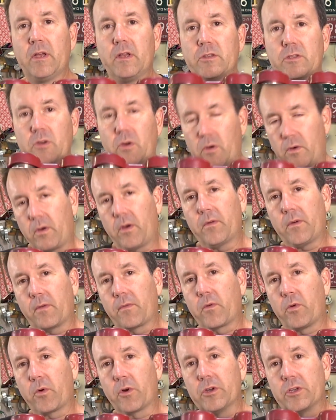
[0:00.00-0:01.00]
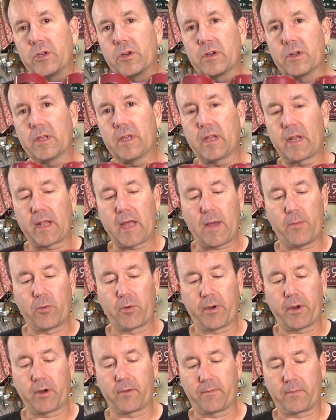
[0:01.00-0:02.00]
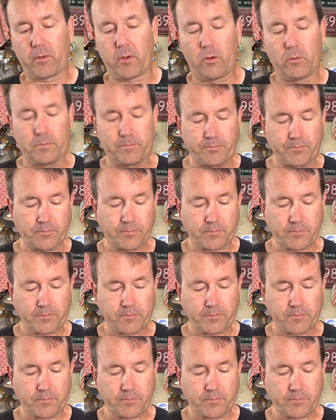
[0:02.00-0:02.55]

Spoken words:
So of course you're going to get a lot more airflow.